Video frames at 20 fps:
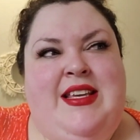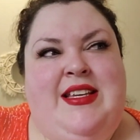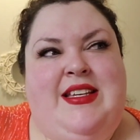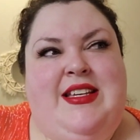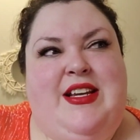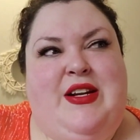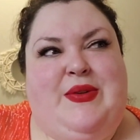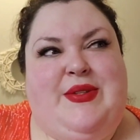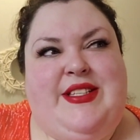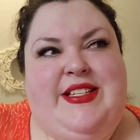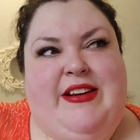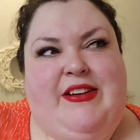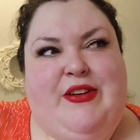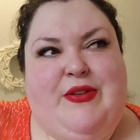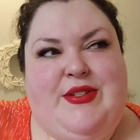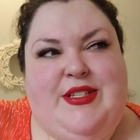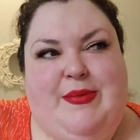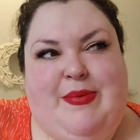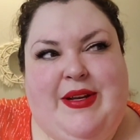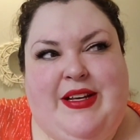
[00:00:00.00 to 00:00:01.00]
you know,
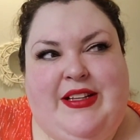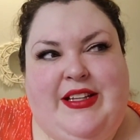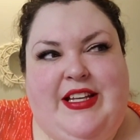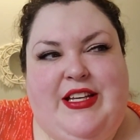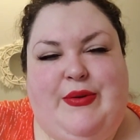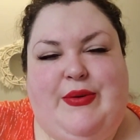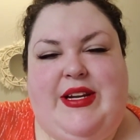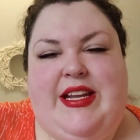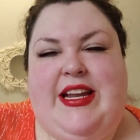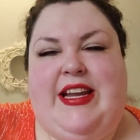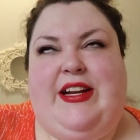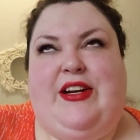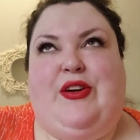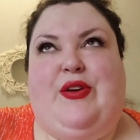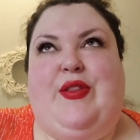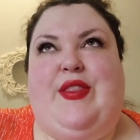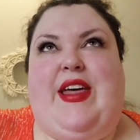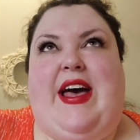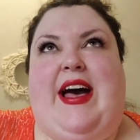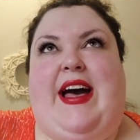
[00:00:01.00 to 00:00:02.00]
stereotypically you would hear
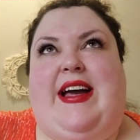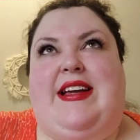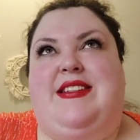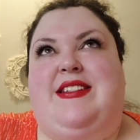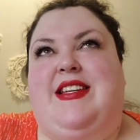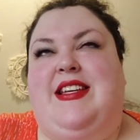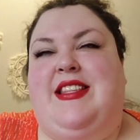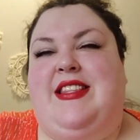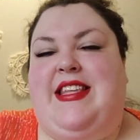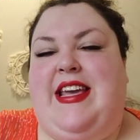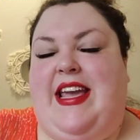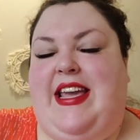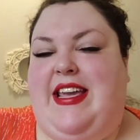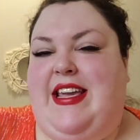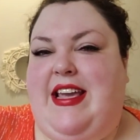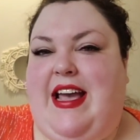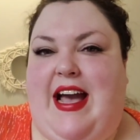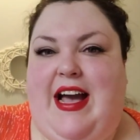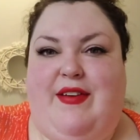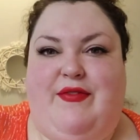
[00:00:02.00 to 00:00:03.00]
that they
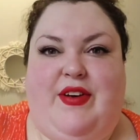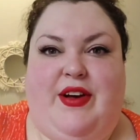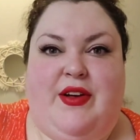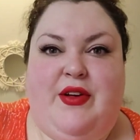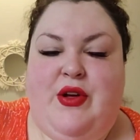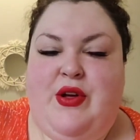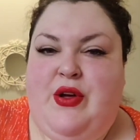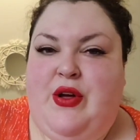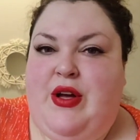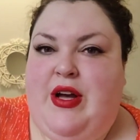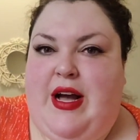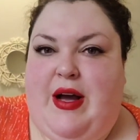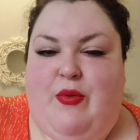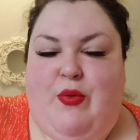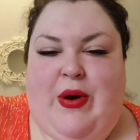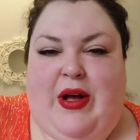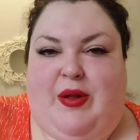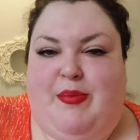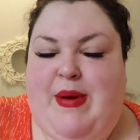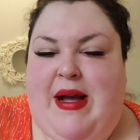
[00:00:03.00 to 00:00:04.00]
have a, a
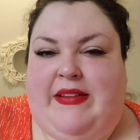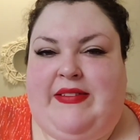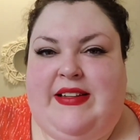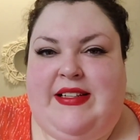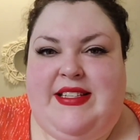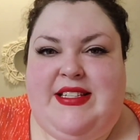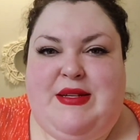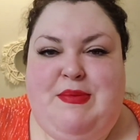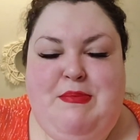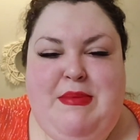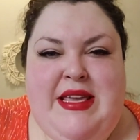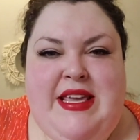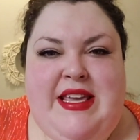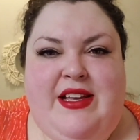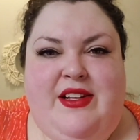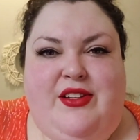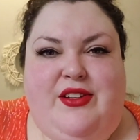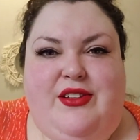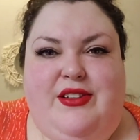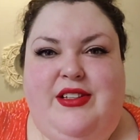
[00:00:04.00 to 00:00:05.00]
well-balanced
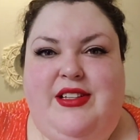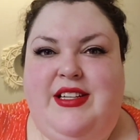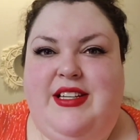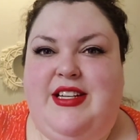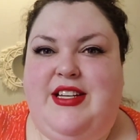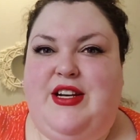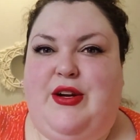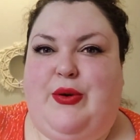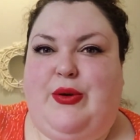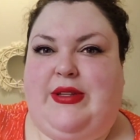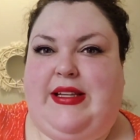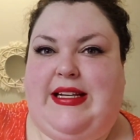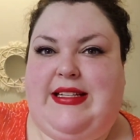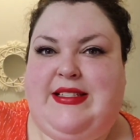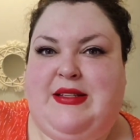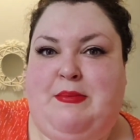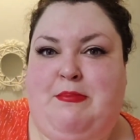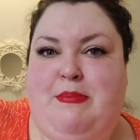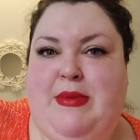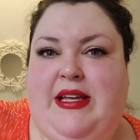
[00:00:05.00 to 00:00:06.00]
meal, you know, glass
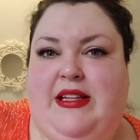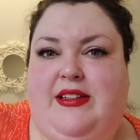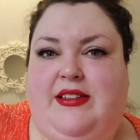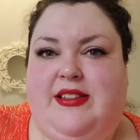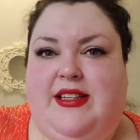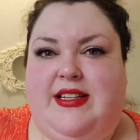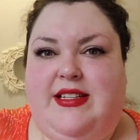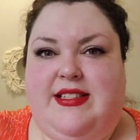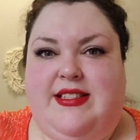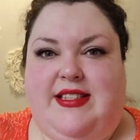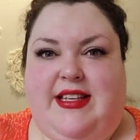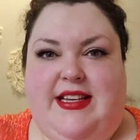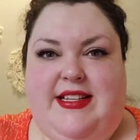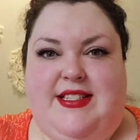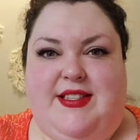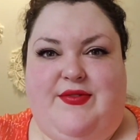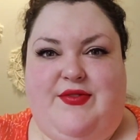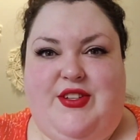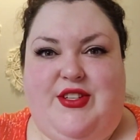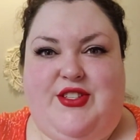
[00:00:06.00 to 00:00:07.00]
of milk, a slice
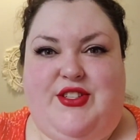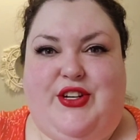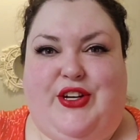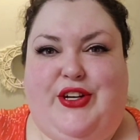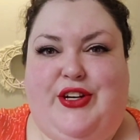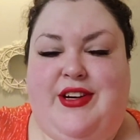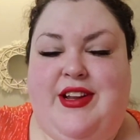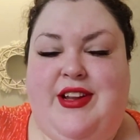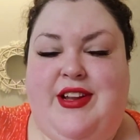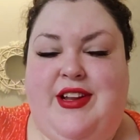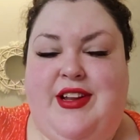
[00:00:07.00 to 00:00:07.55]
of dessert.